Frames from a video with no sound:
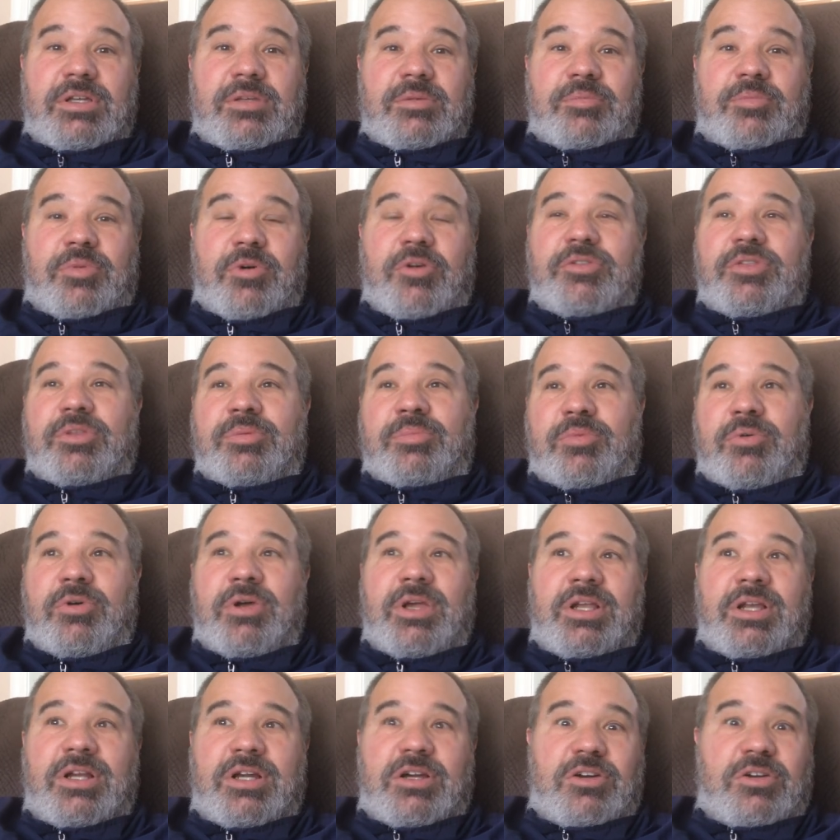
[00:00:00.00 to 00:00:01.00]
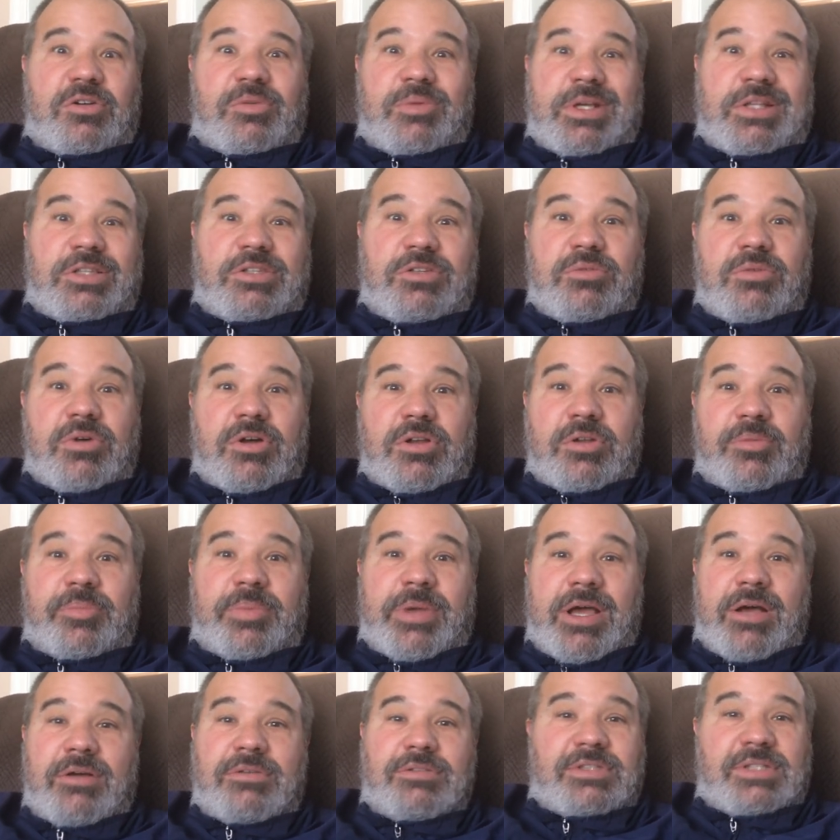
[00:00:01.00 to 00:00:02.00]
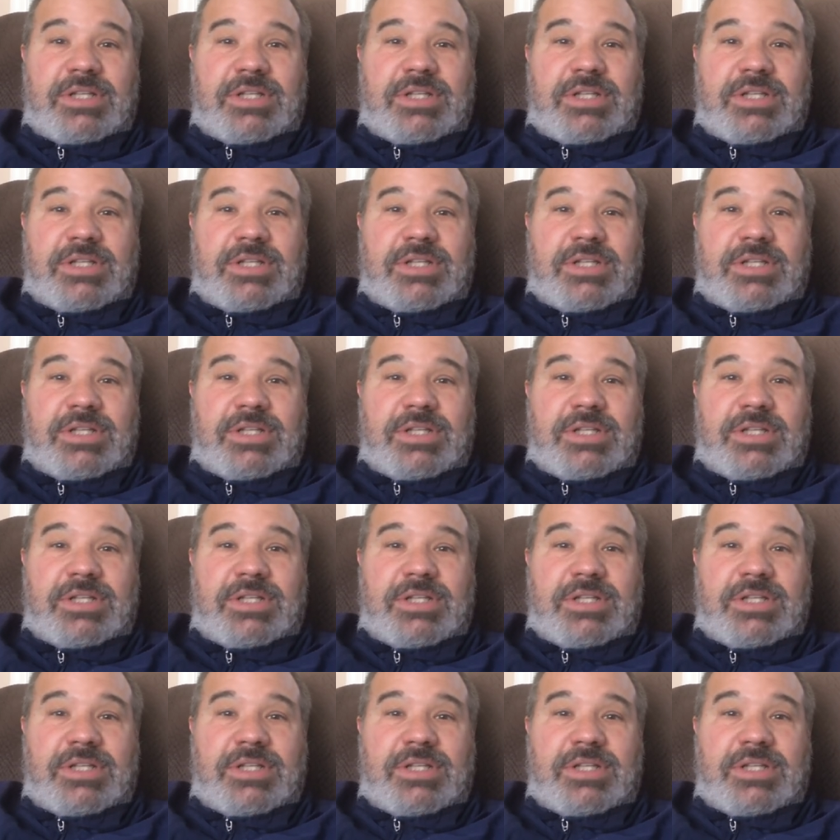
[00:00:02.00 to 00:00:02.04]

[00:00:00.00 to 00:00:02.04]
both a boy and a girl weigh 200 pounds,